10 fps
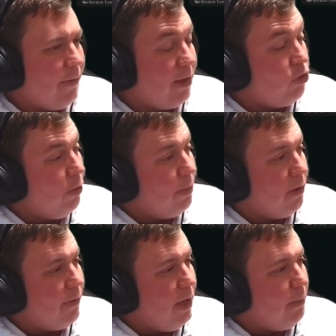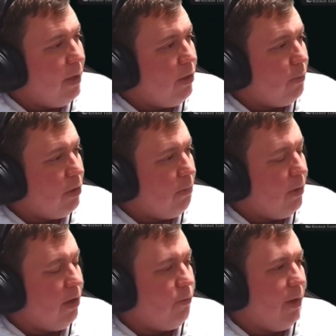that's cheap enough anyway that we don't
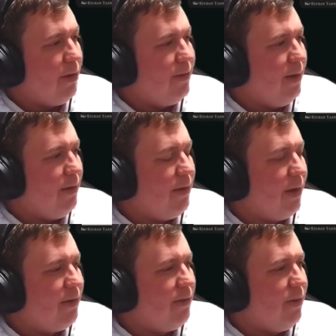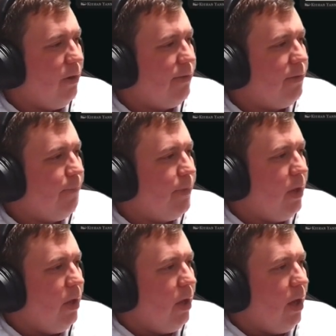mind if we accidentally tax ourselves.
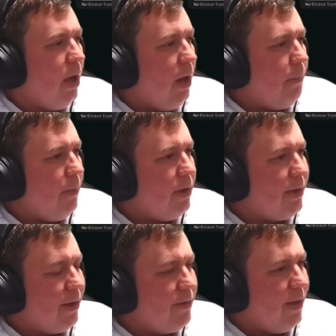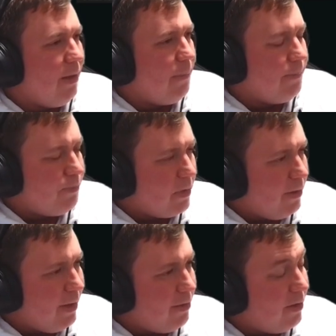Taxing
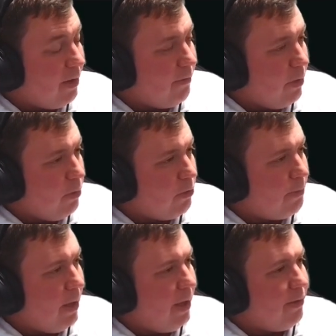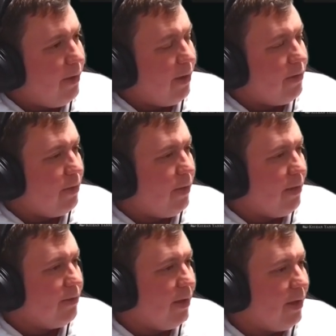things like Invoke Despair, taxing
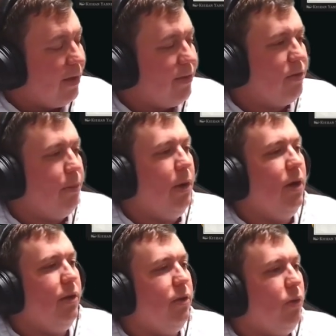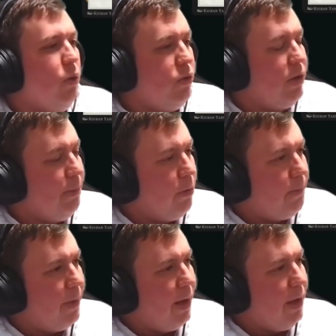things like Gix's Command or
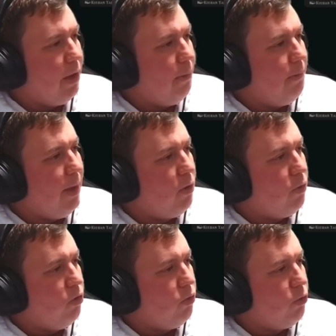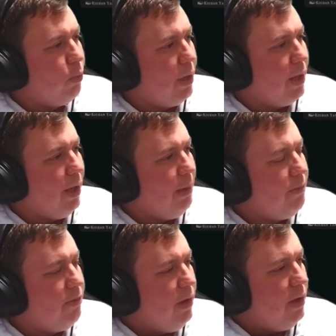Depopulate can be crucial to winning
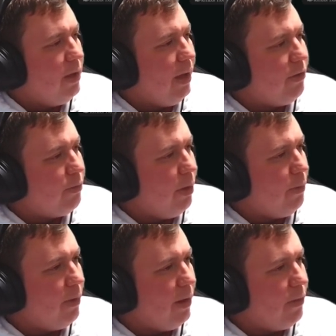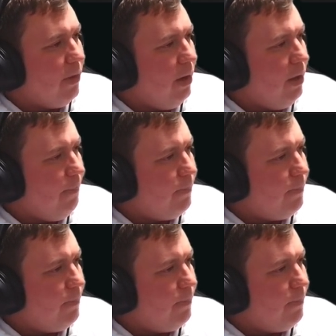games, hence why we're running Thalia.